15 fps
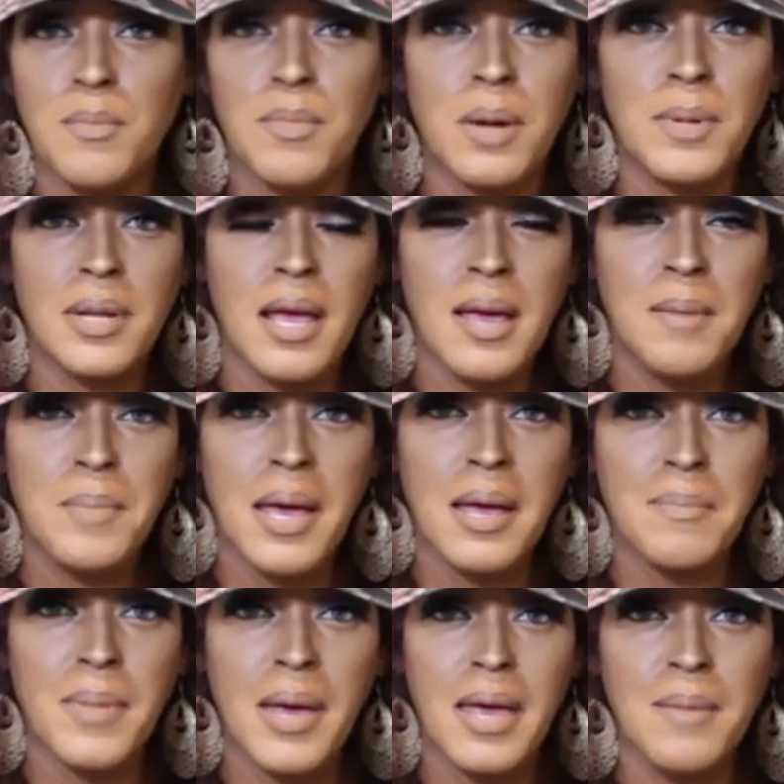the Brahmin
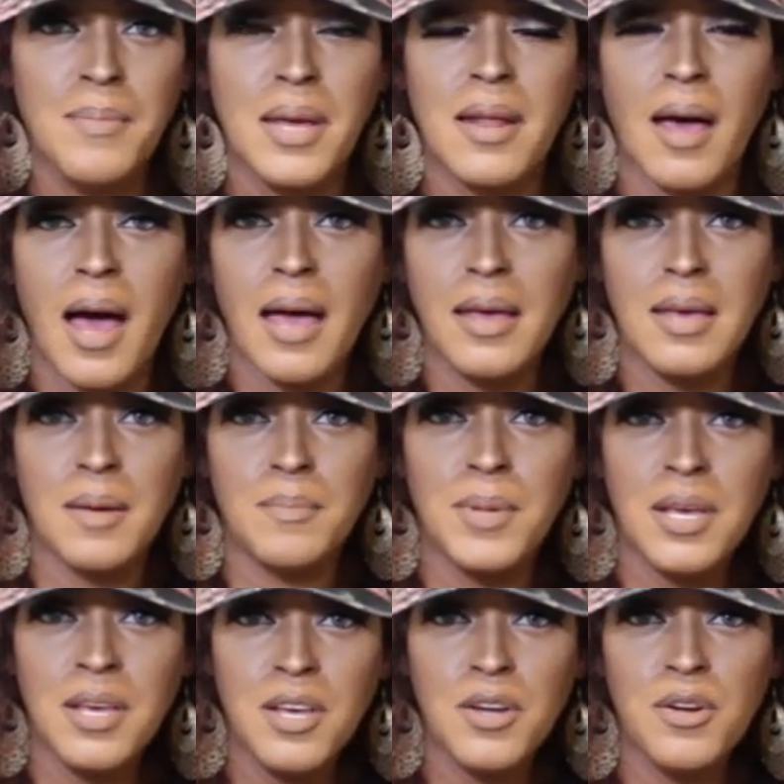Handbag Babe, and I am
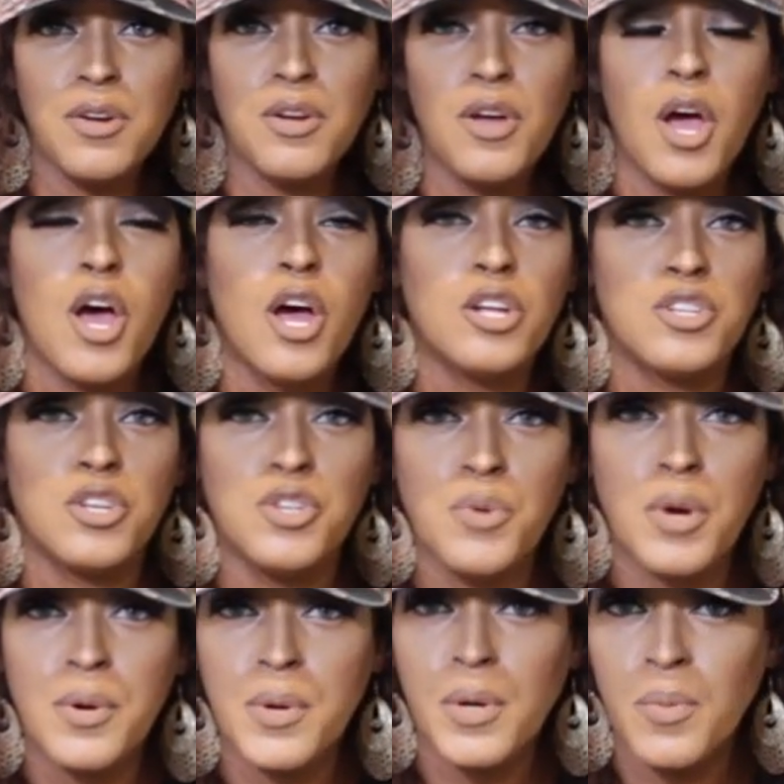here to
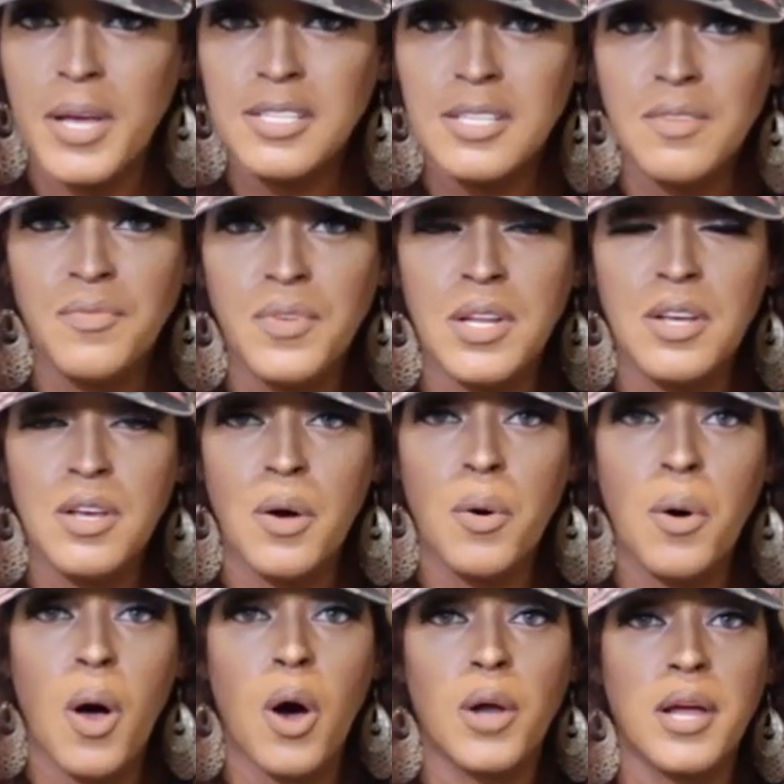do a requested
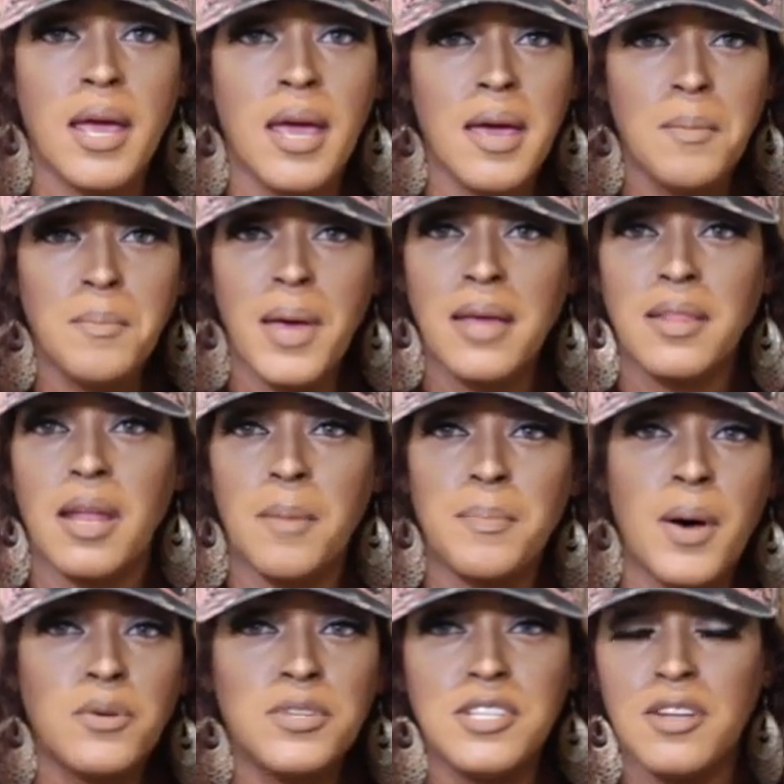video on a handbag that
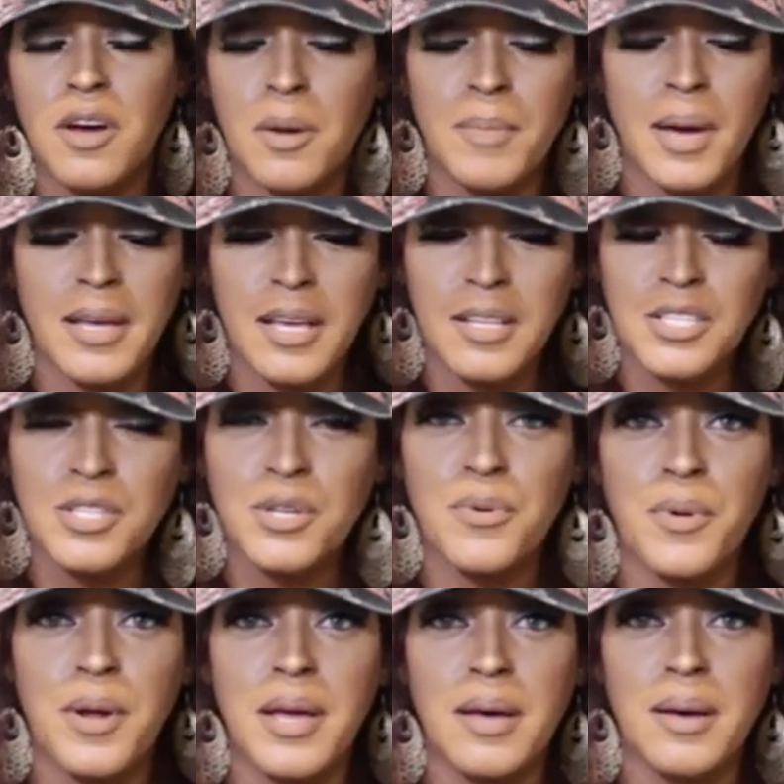I posted on my
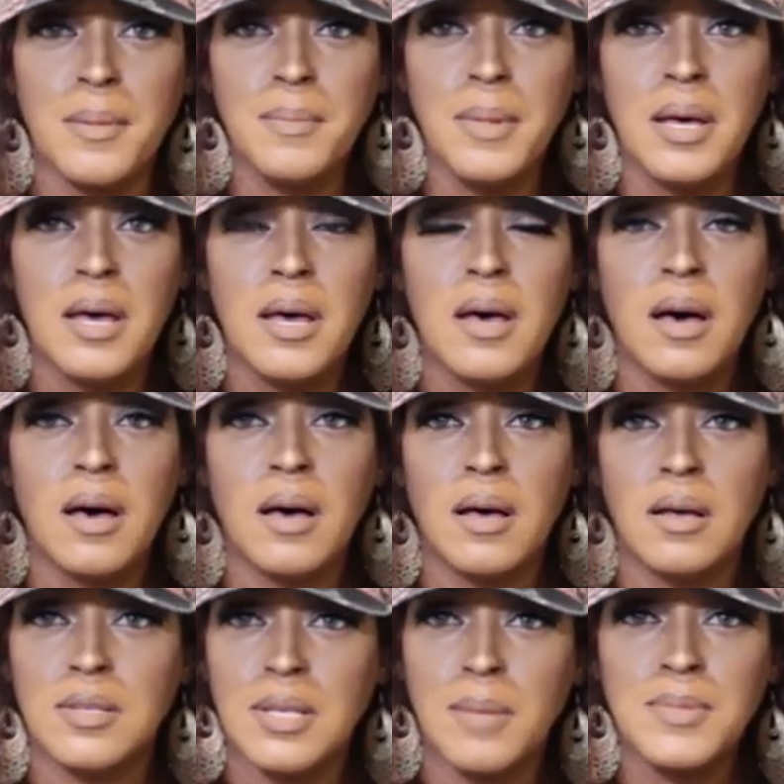Instagram
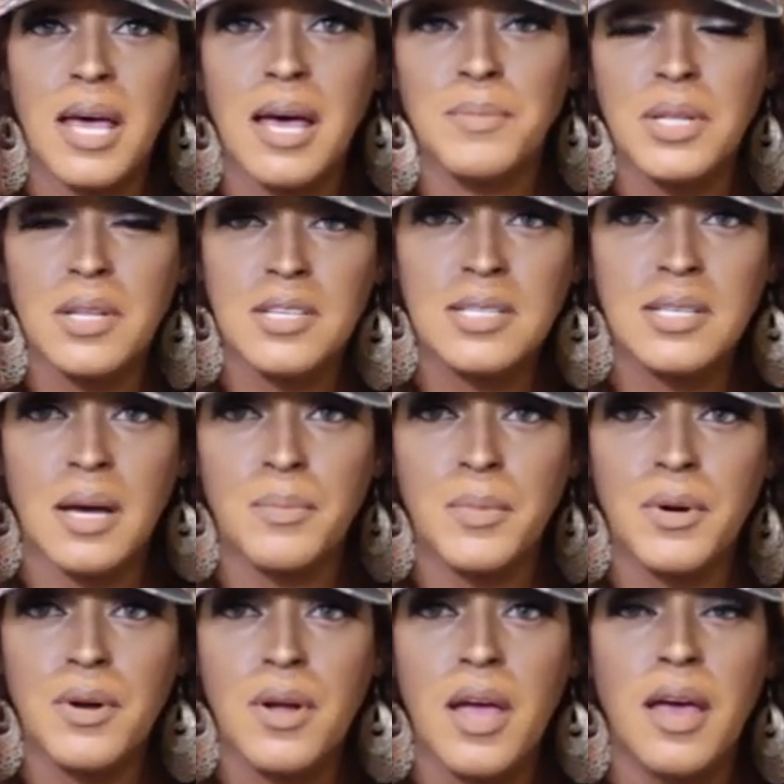sometime in the
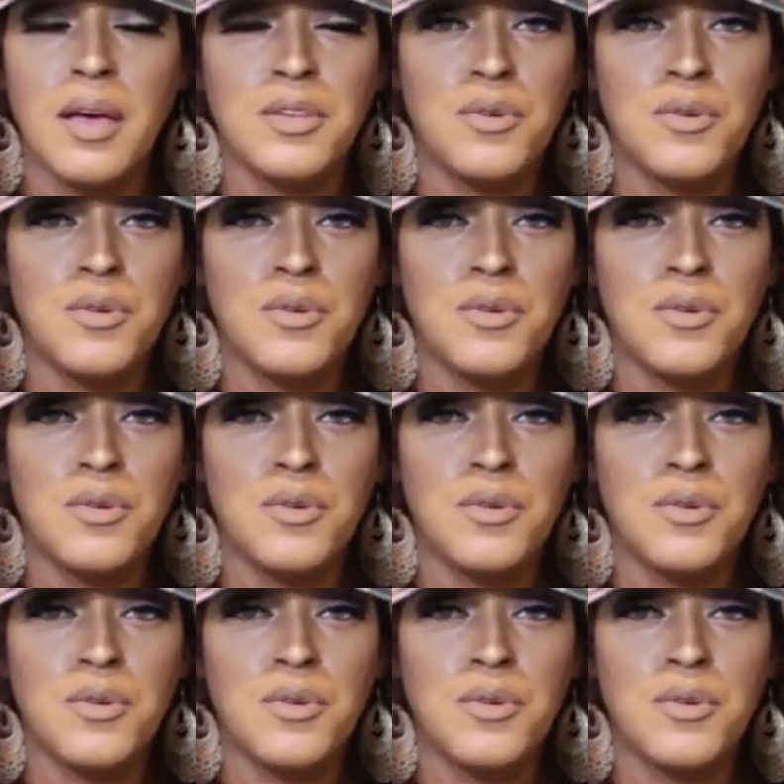summer.